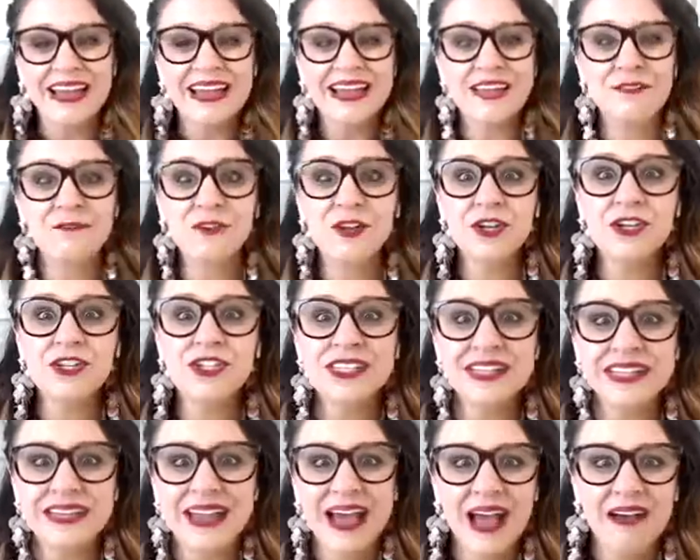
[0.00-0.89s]
If you
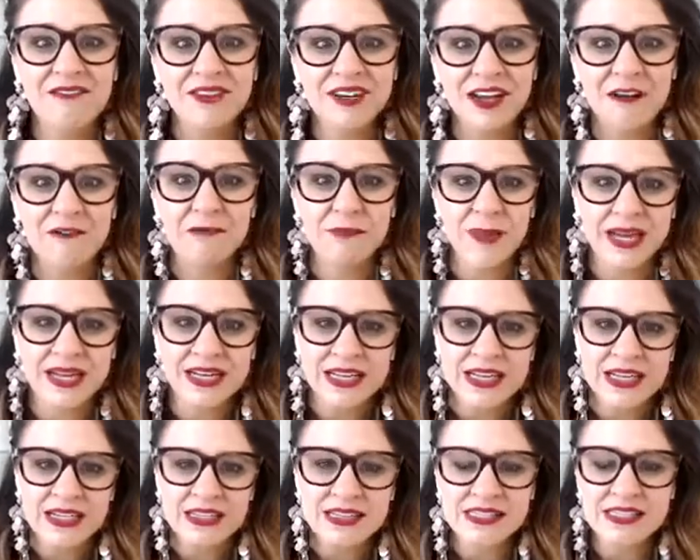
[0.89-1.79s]
did have enough
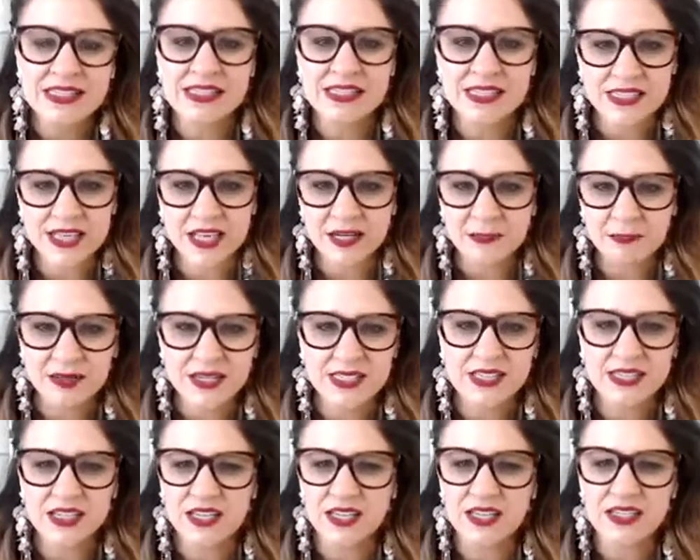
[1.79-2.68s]
money to start a
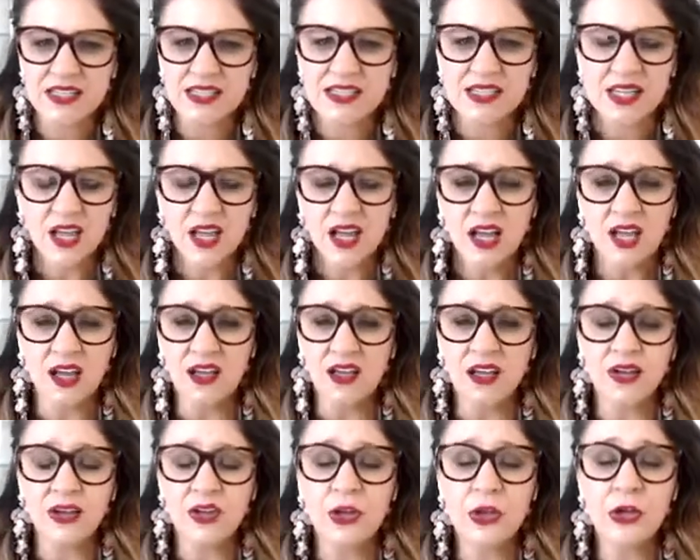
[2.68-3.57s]
business,
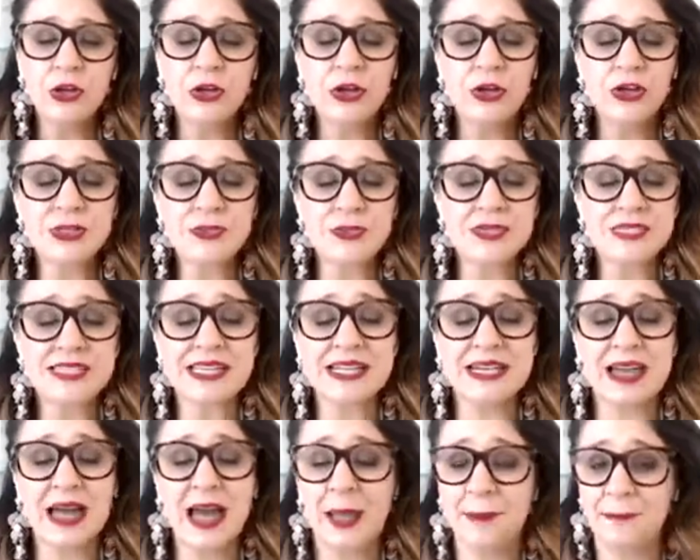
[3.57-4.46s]
who knows what's
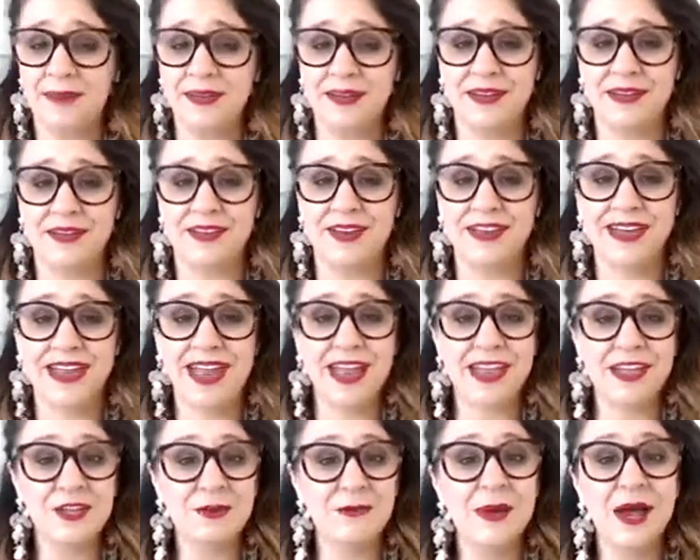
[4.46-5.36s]
going to happen?
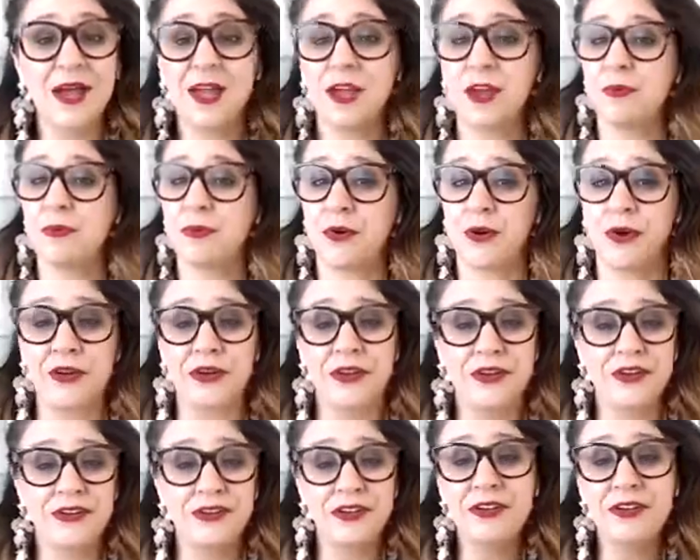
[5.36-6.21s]
Okay, you might go broke.